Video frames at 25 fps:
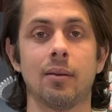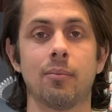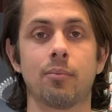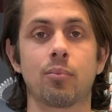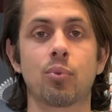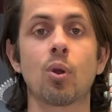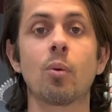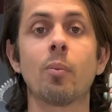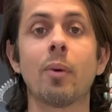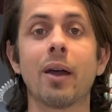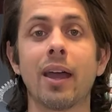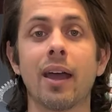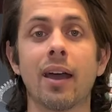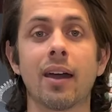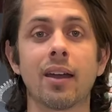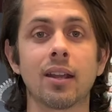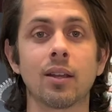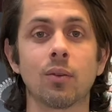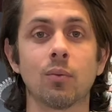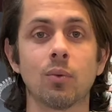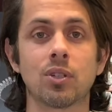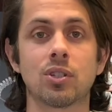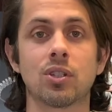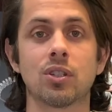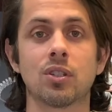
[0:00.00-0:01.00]

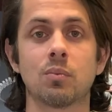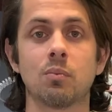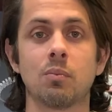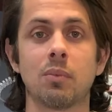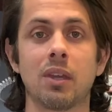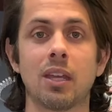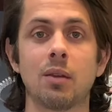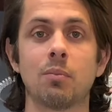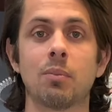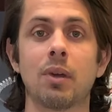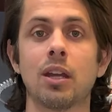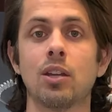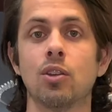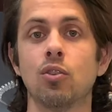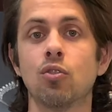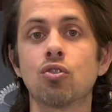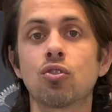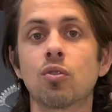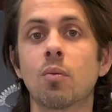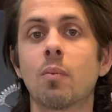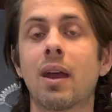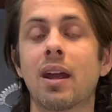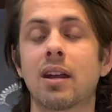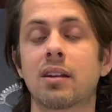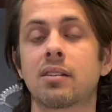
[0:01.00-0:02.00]
probiotic which is made by
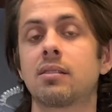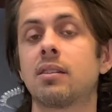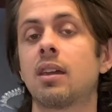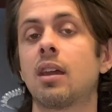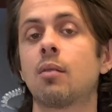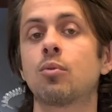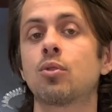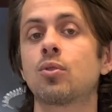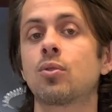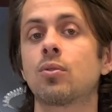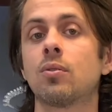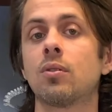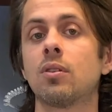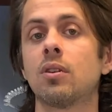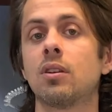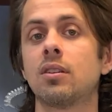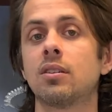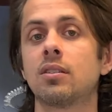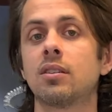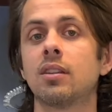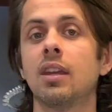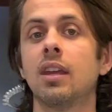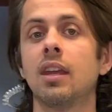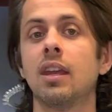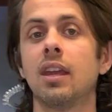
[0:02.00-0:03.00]
Nutramax
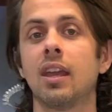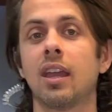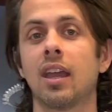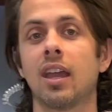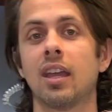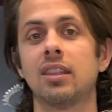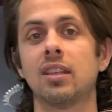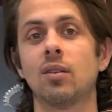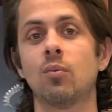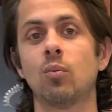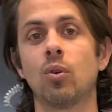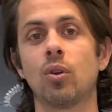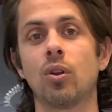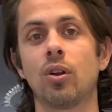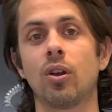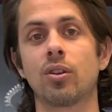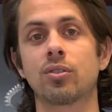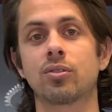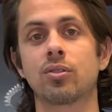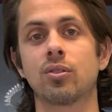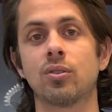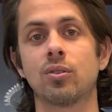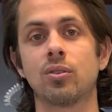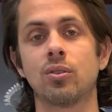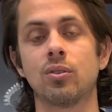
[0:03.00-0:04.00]
Laboratories, and then we'll
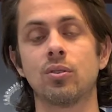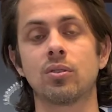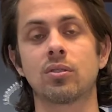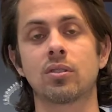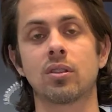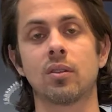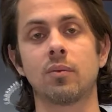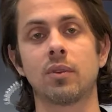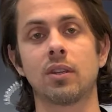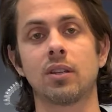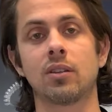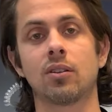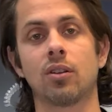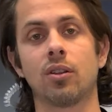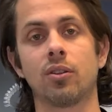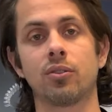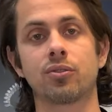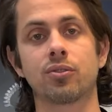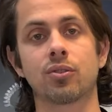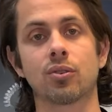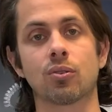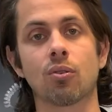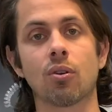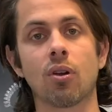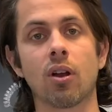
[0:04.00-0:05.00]
also use something called
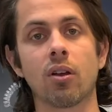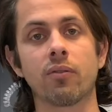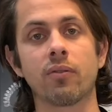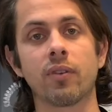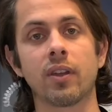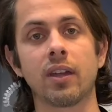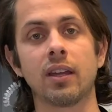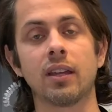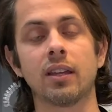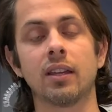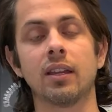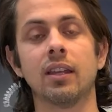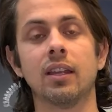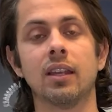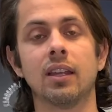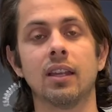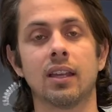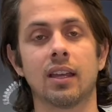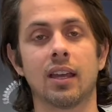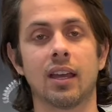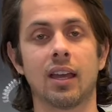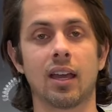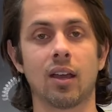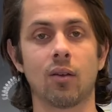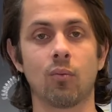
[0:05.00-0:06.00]
sucralfate,
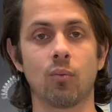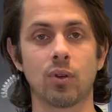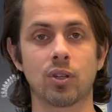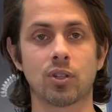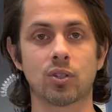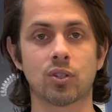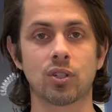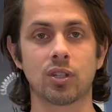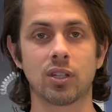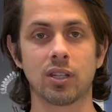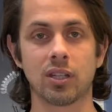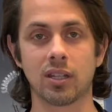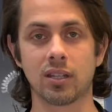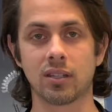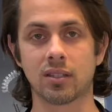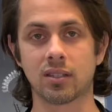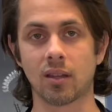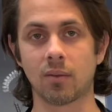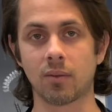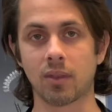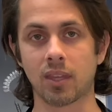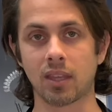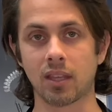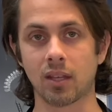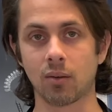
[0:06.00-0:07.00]
which is
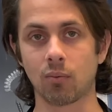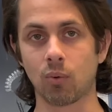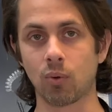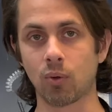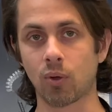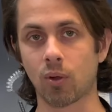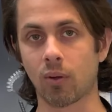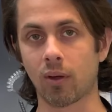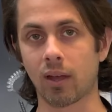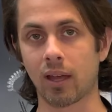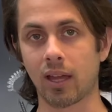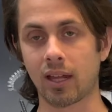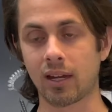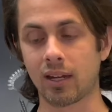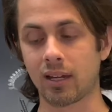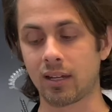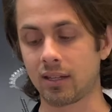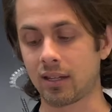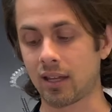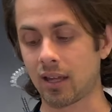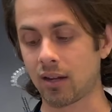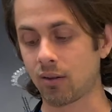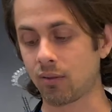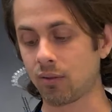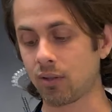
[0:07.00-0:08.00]
something that will go ahead and
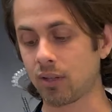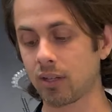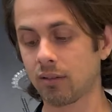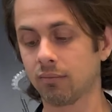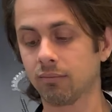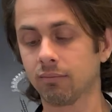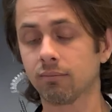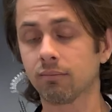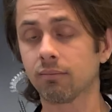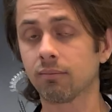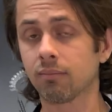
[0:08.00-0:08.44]
not only